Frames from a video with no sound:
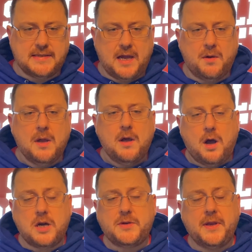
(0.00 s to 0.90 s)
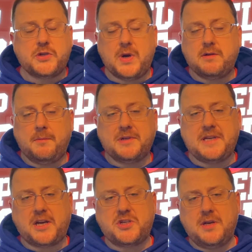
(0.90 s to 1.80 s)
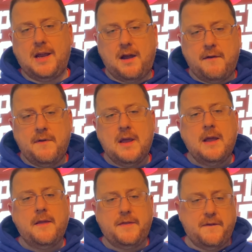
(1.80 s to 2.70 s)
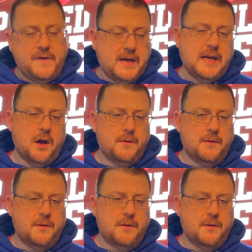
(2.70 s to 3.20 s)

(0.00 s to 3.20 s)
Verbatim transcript: Now, onto the trade rumor section of the video.